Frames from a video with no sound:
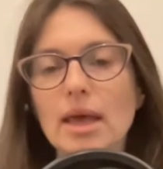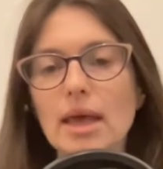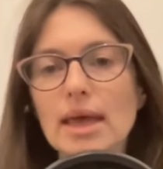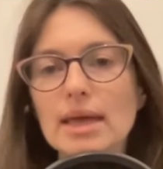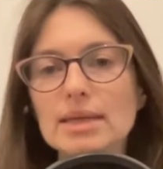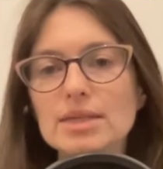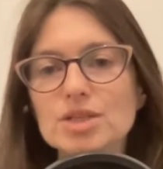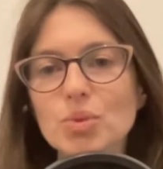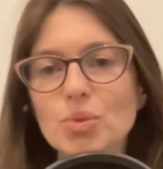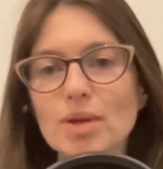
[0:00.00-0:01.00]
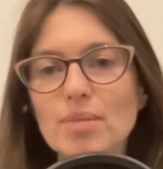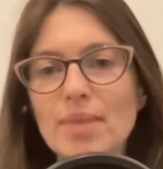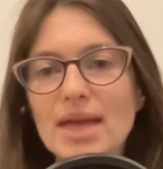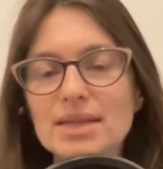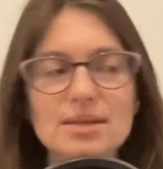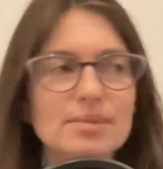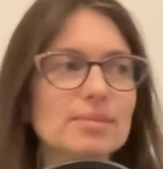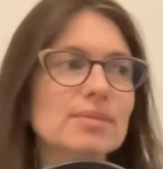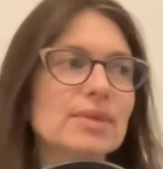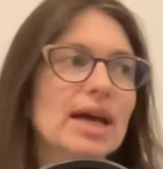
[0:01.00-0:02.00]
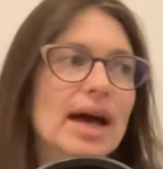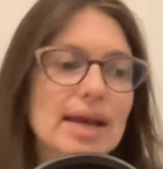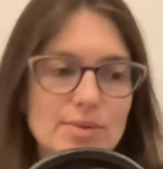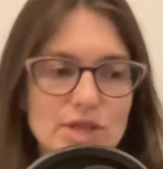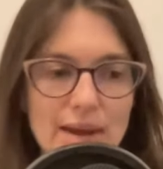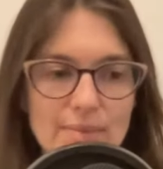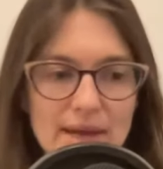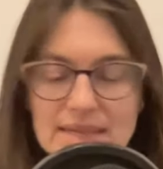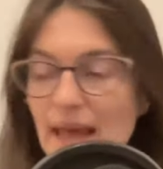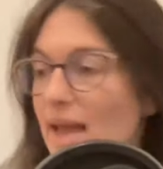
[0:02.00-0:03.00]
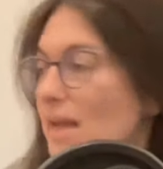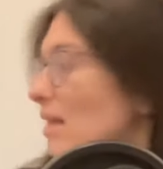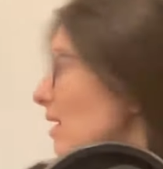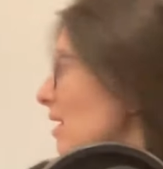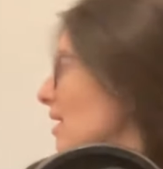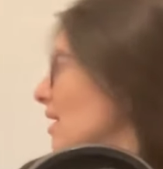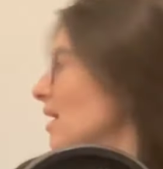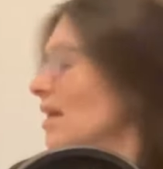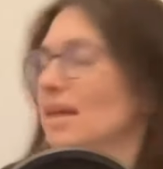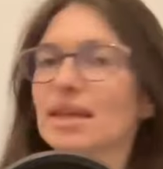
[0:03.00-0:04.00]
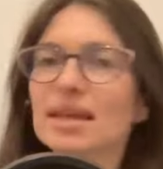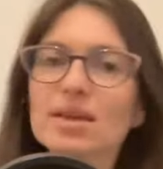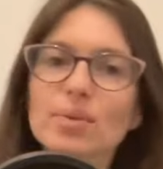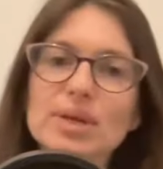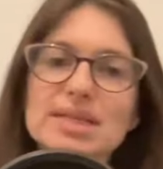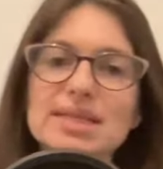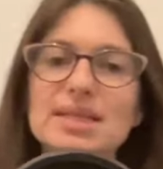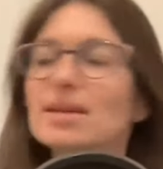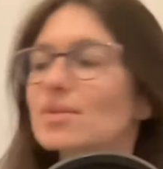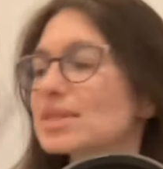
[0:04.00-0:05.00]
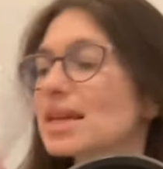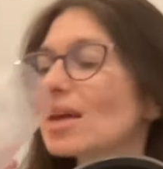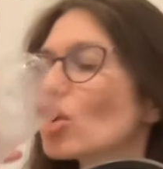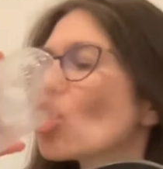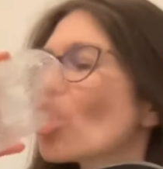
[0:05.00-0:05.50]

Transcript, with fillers: And we met a guy named Chade-Meng Tan. He was one second